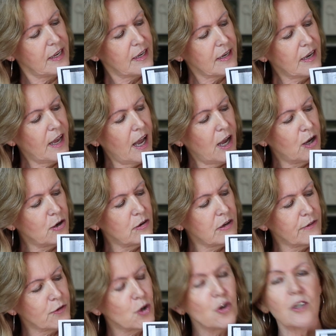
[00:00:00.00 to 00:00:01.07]
Now,
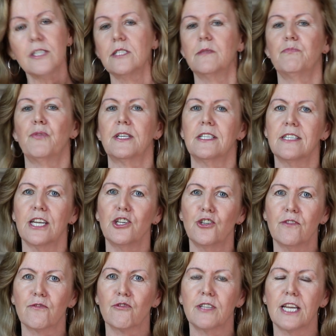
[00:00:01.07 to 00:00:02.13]
of course,
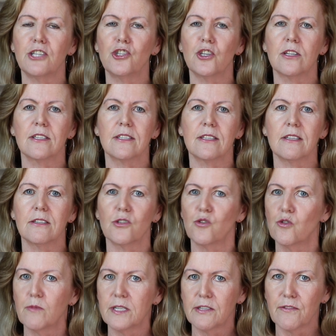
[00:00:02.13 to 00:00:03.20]
presentation of credentials, it's
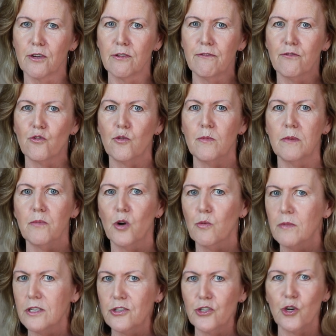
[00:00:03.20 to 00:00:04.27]
always a very formal
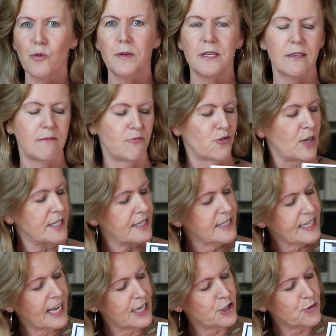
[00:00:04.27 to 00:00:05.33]
moment. Nobody dresses
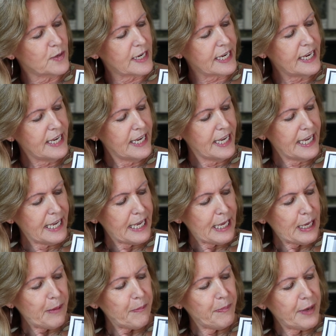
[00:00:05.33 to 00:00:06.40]
casually.
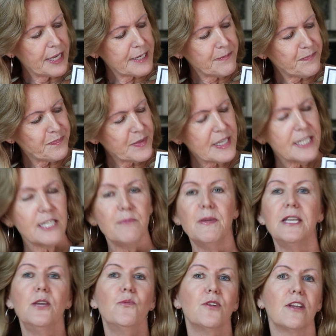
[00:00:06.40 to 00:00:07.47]
But
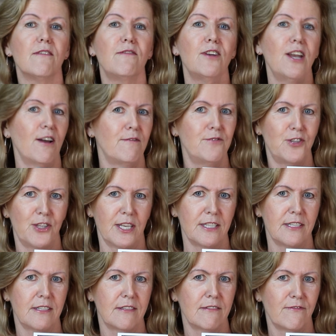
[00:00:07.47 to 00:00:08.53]
Smiddy would have loved
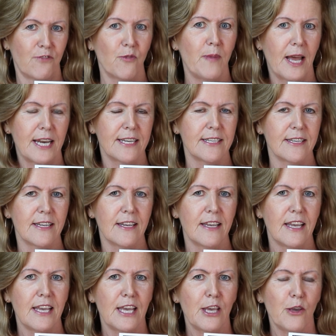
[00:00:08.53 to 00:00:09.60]
this formality
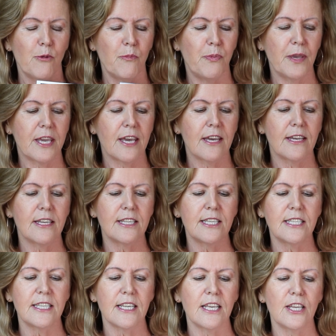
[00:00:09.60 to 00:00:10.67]

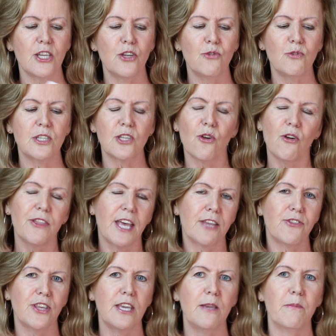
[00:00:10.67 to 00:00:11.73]
because you saw
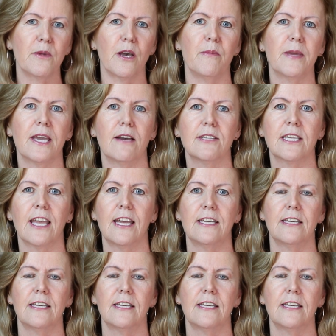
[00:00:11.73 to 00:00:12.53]
that theme coming out again